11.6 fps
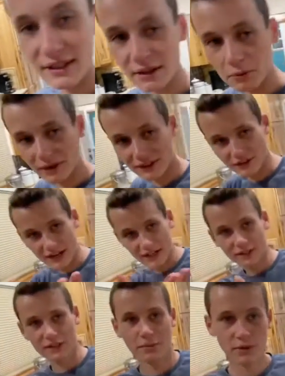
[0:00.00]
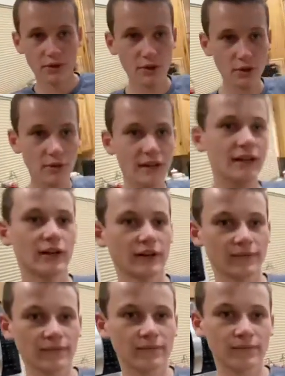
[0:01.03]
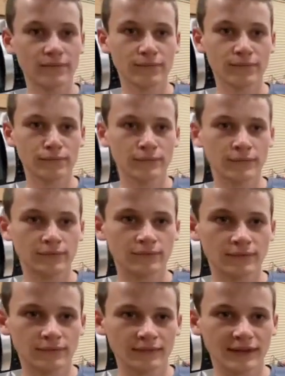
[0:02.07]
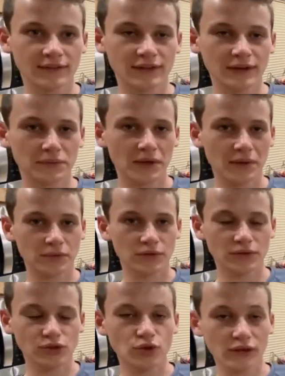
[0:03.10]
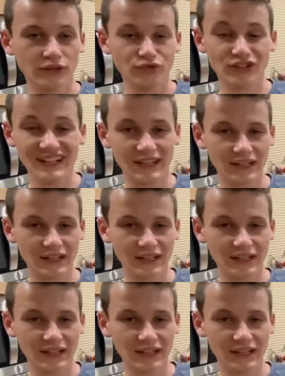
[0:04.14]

what you're actually supposed to do here. Have some time to enjoy and reading.